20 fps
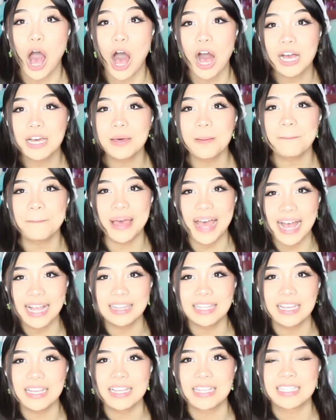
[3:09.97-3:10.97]
A
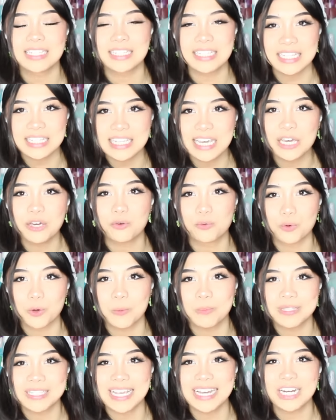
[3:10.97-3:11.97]
cappella singing
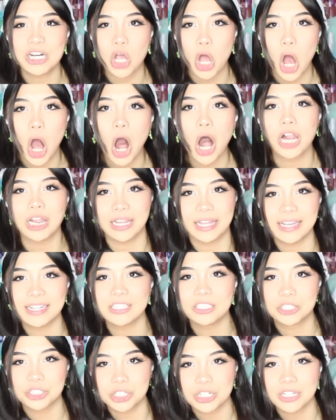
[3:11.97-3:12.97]
groups in
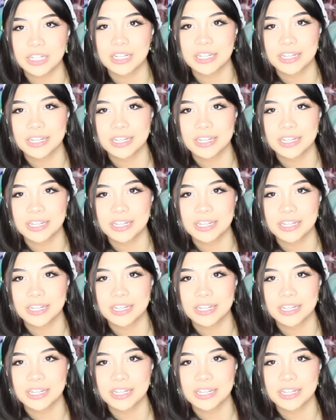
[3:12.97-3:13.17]
college.